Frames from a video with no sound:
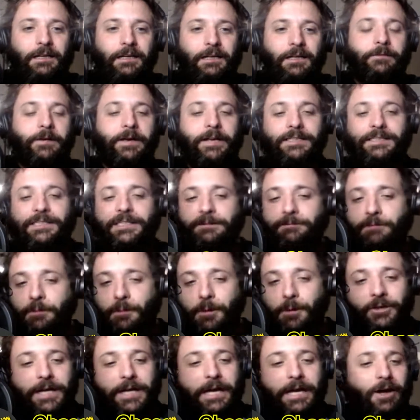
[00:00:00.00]
Fantasy
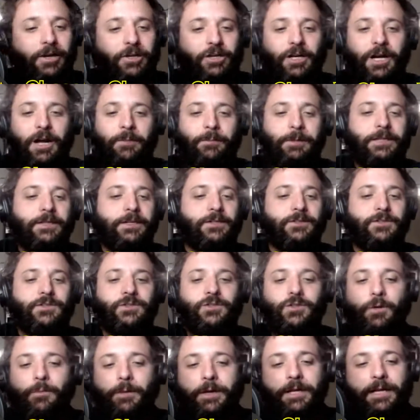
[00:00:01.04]
Football Down Under. I mean, there are
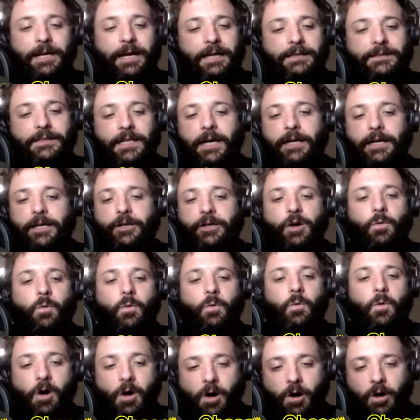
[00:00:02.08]
so many guys. I could
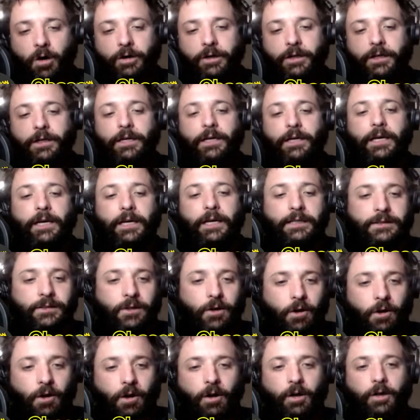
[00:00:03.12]
go on
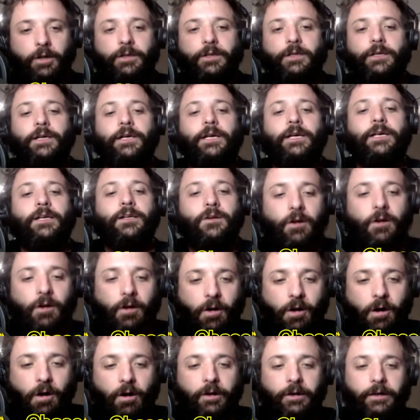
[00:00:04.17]
and on and
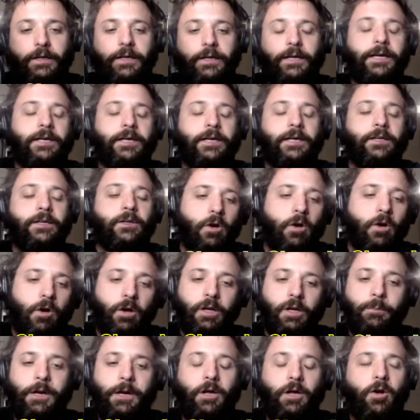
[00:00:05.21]
on and
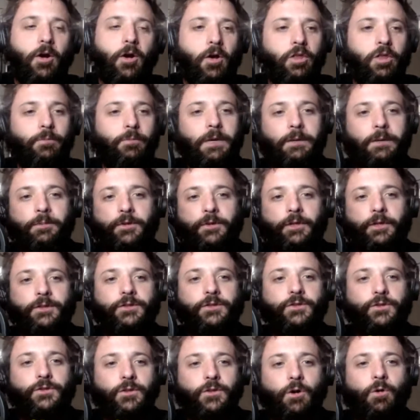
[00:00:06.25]
on about all the people that are
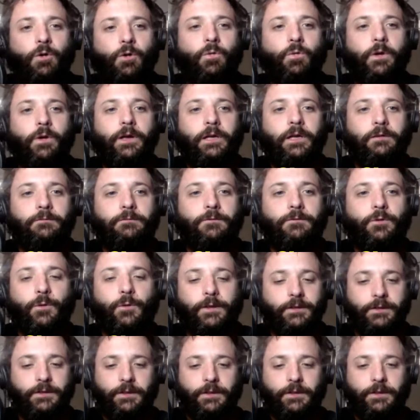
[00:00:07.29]
so
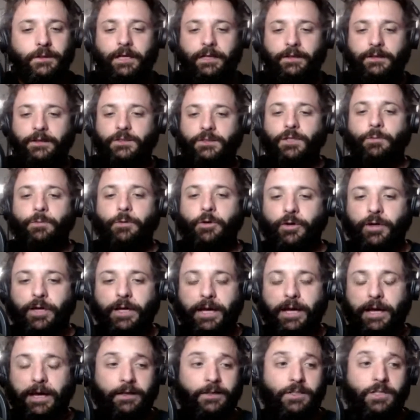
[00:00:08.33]
influencing in this
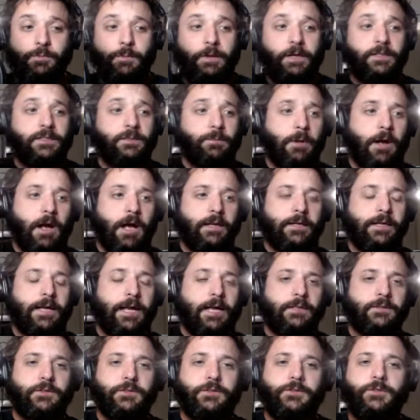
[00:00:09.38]
community and to me as a
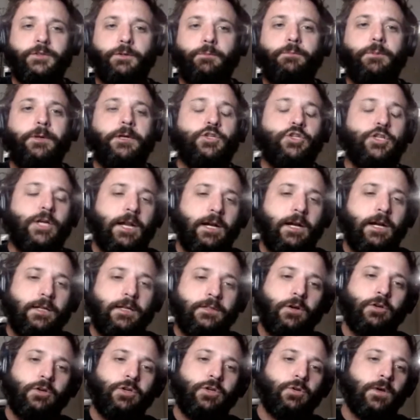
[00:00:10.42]
podcaster. So big shout out
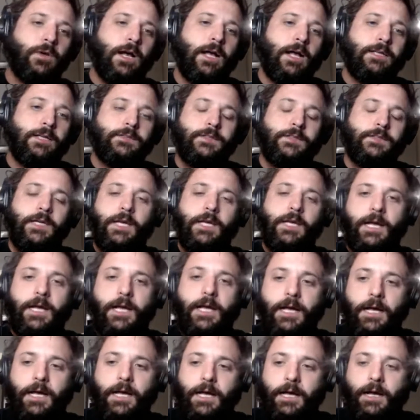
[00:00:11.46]
to all you guys.
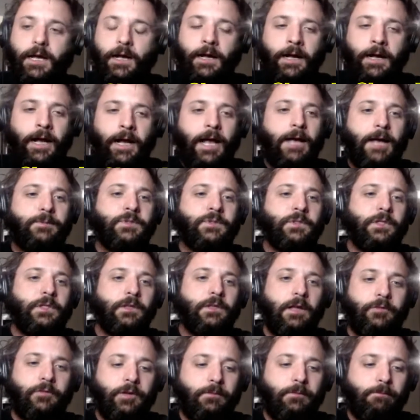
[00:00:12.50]
I
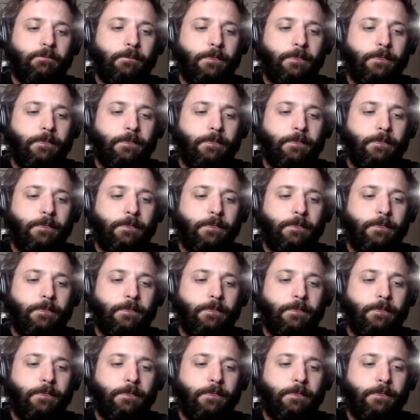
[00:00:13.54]
absolutely love it.